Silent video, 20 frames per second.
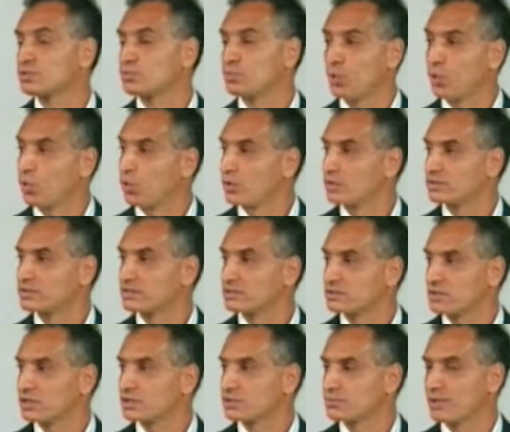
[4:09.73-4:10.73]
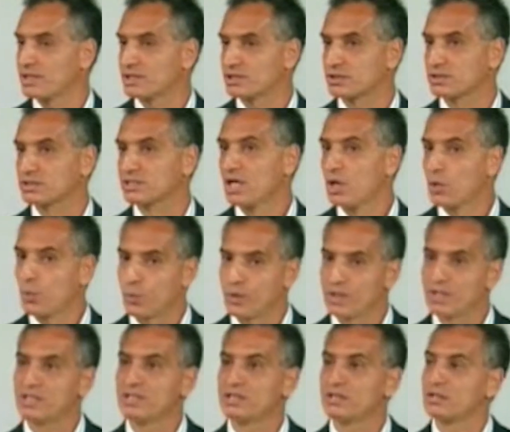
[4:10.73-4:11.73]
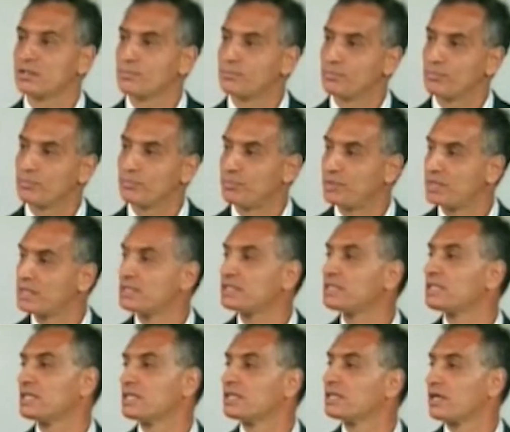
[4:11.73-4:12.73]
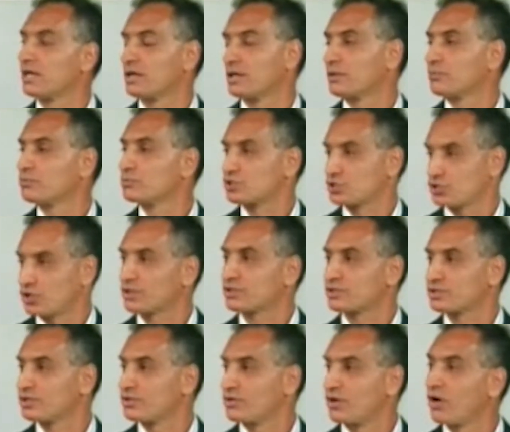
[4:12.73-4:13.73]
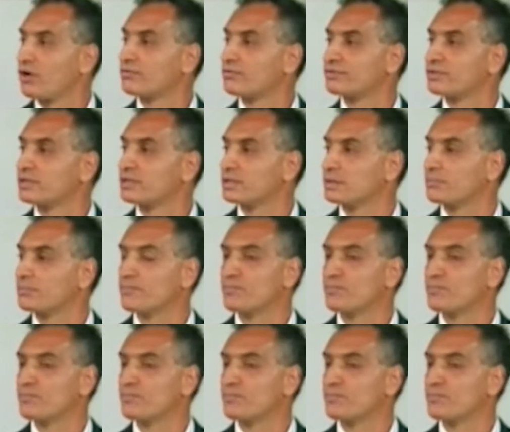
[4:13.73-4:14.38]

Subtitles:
walls and such measures within the building structure of a